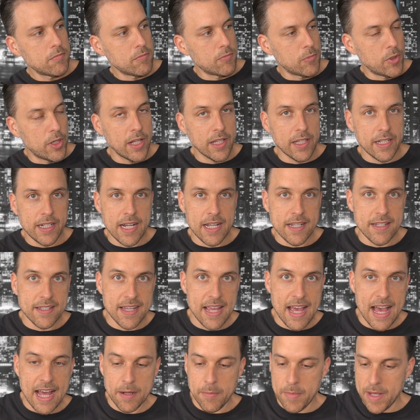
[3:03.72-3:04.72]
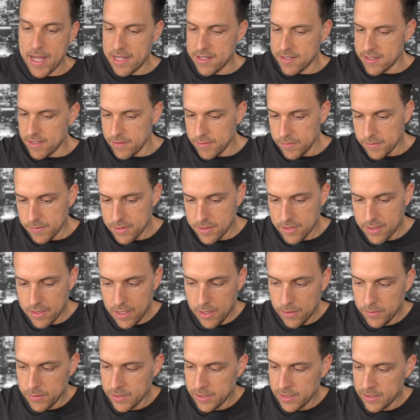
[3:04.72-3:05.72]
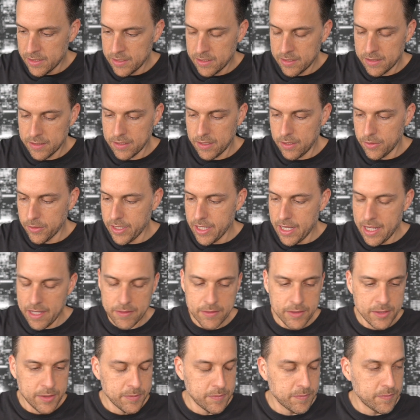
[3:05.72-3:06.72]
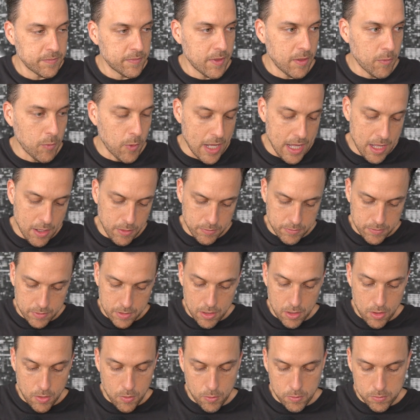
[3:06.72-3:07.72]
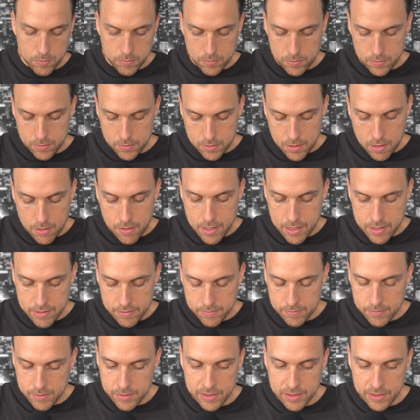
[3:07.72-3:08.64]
Really nice atomizer. So Okay. Wow. Oh, all right.